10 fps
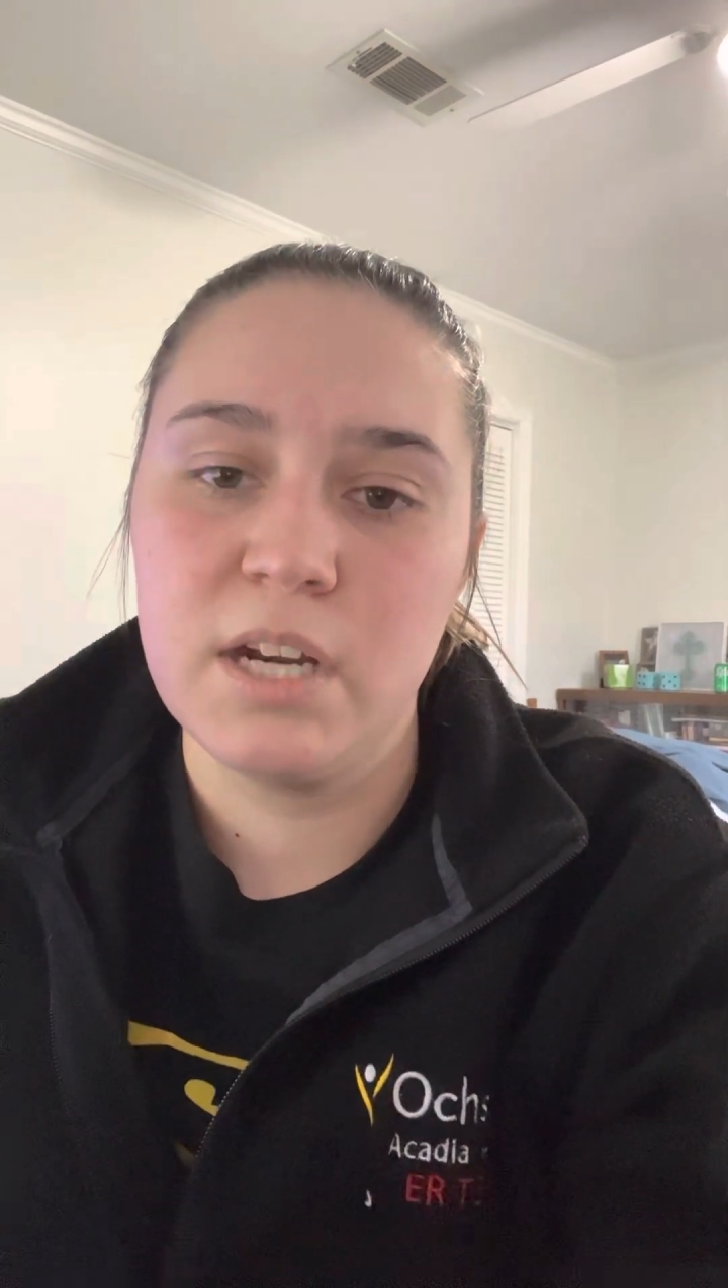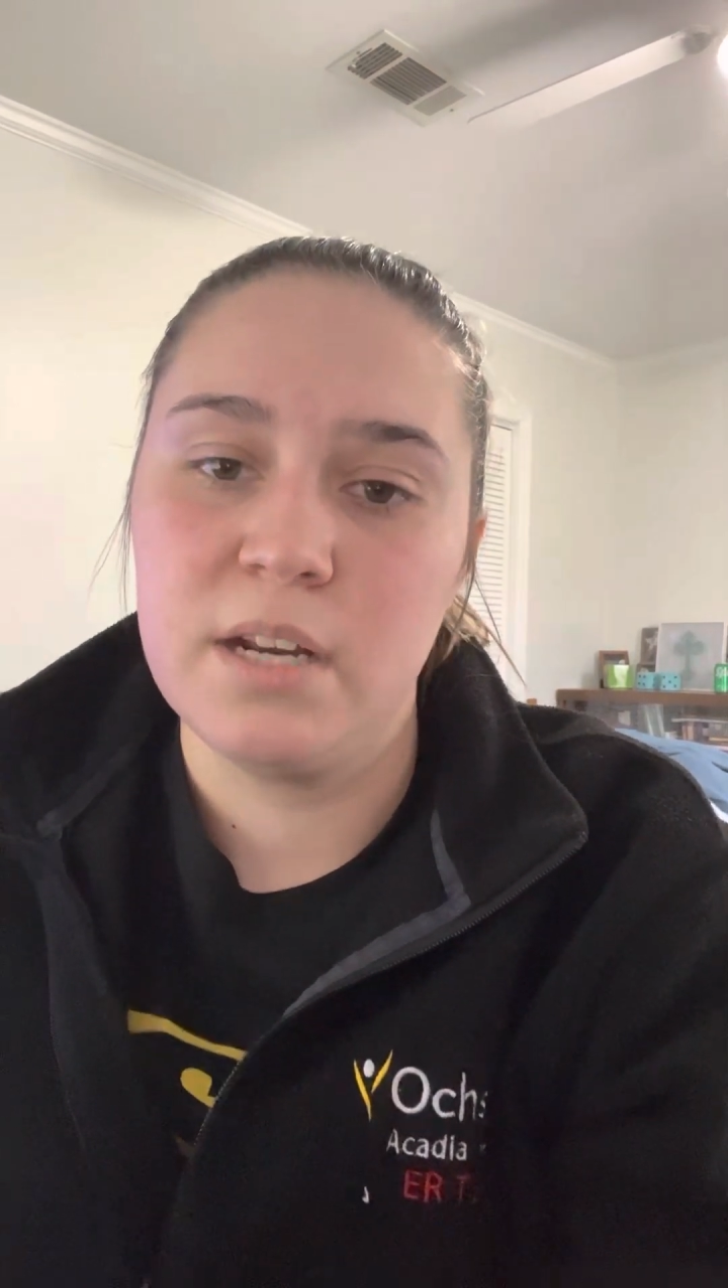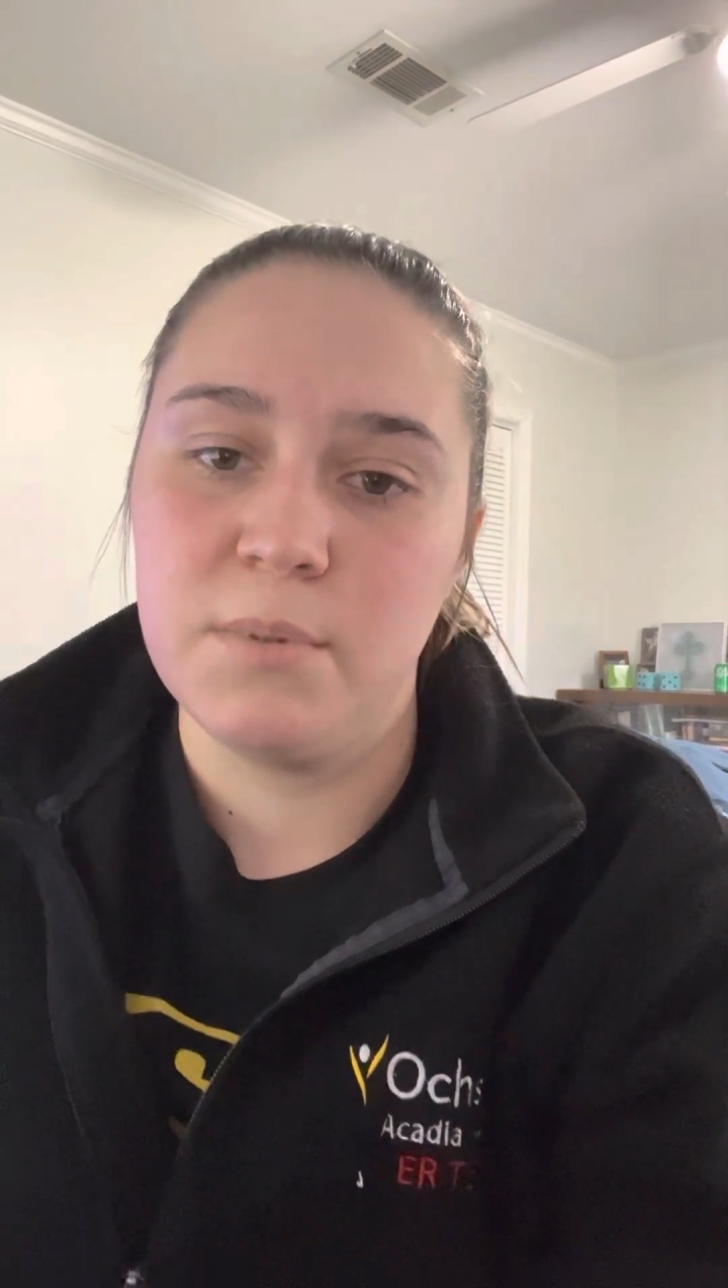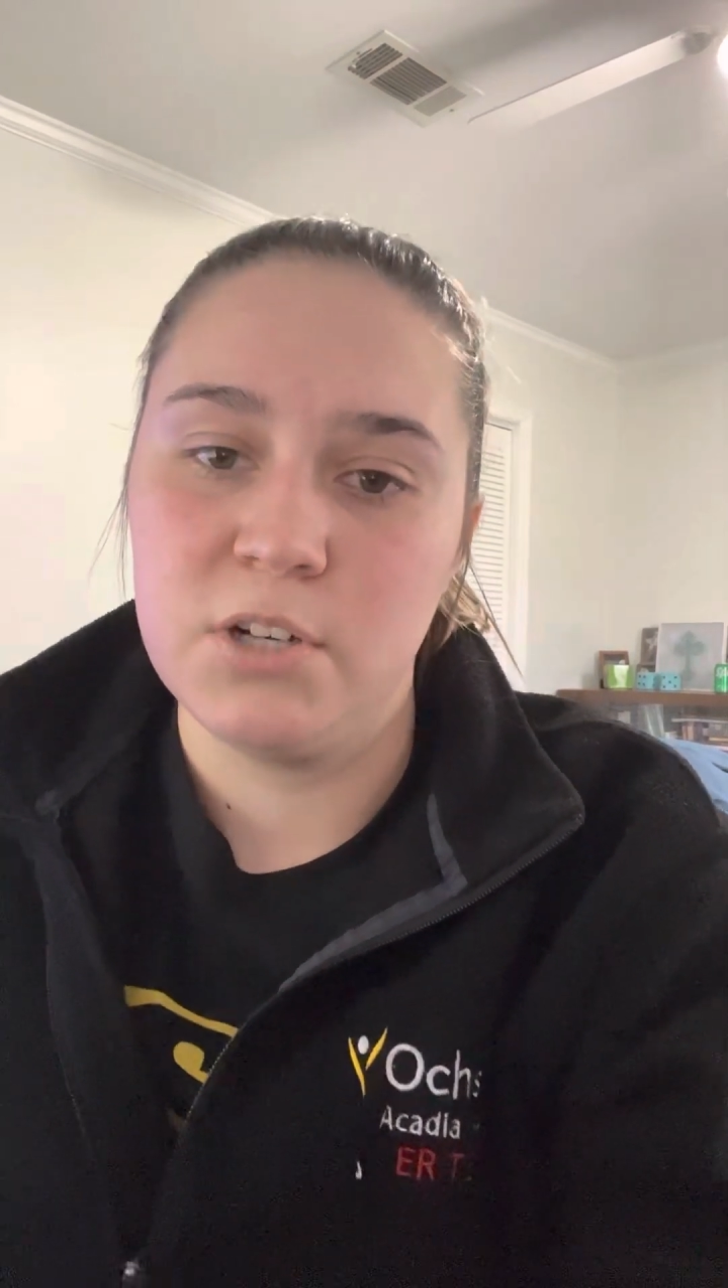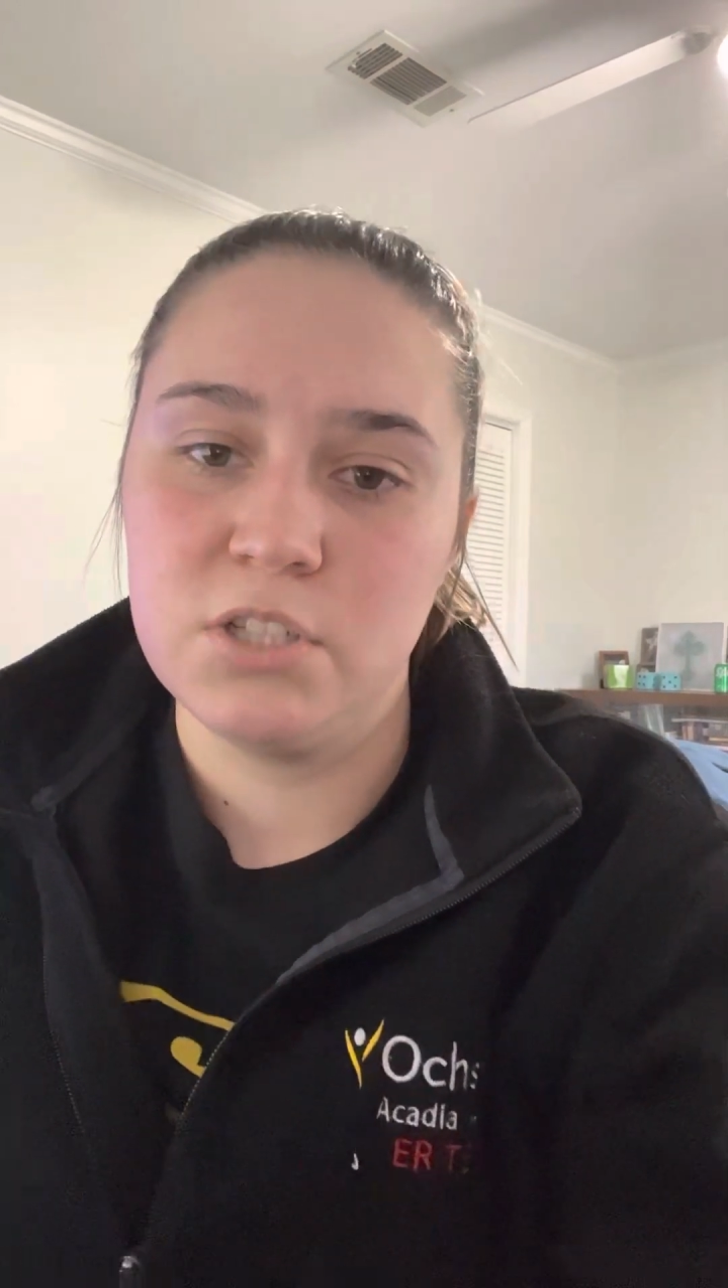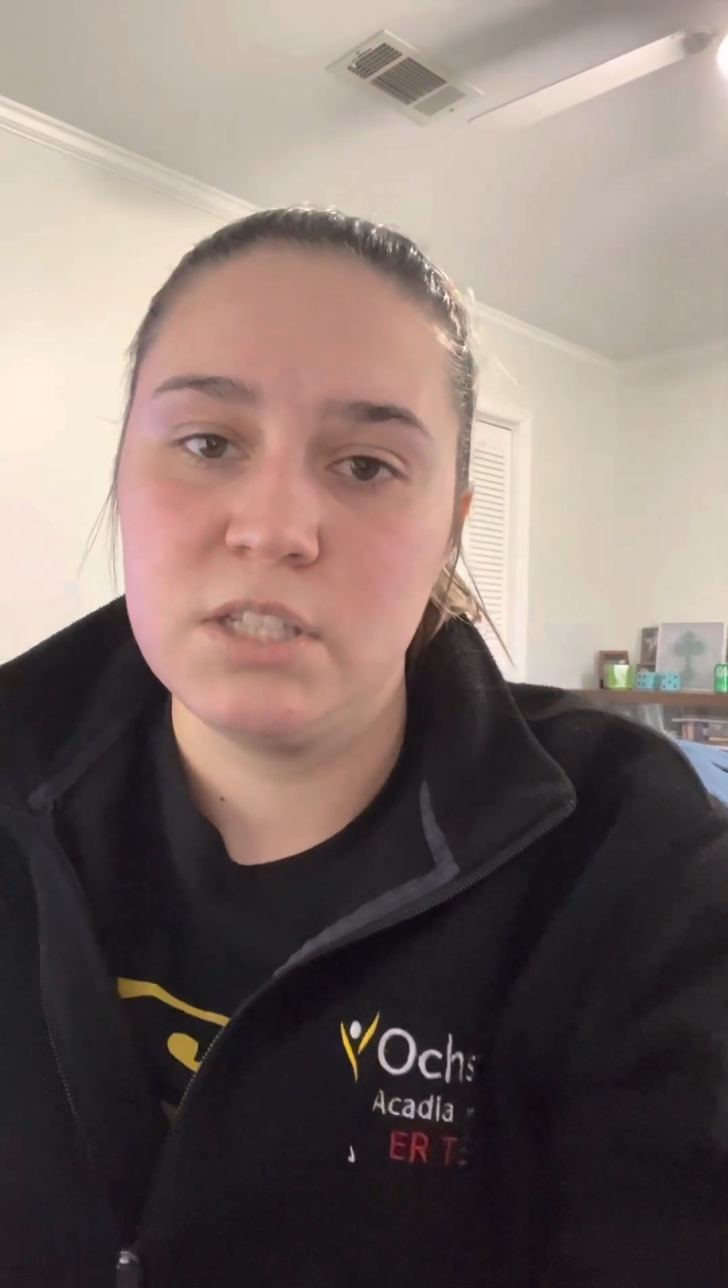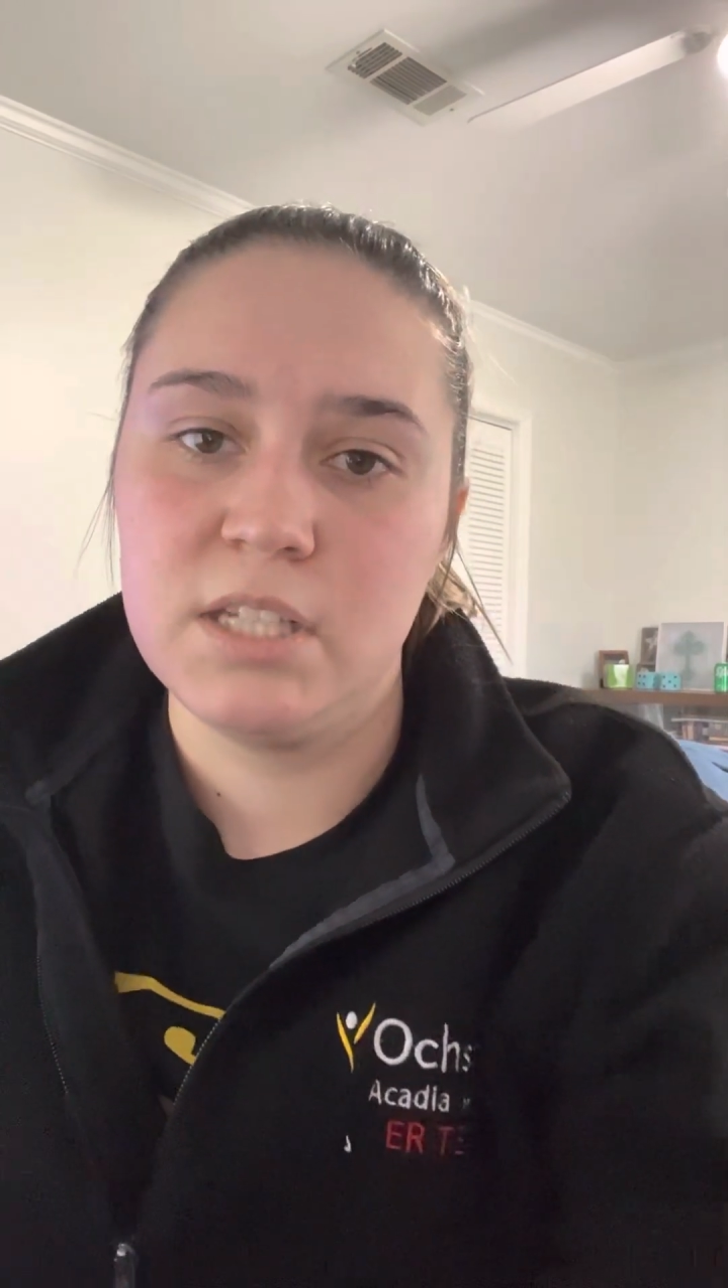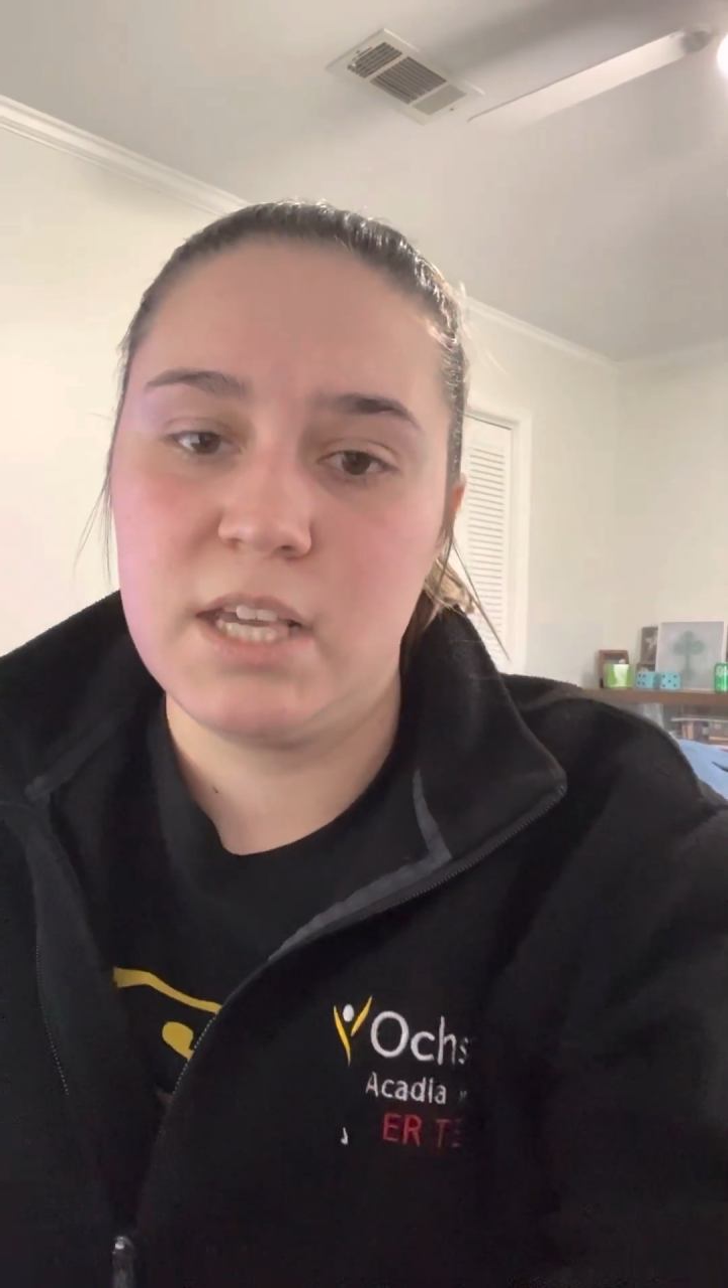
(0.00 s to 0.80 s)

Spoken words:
in emergency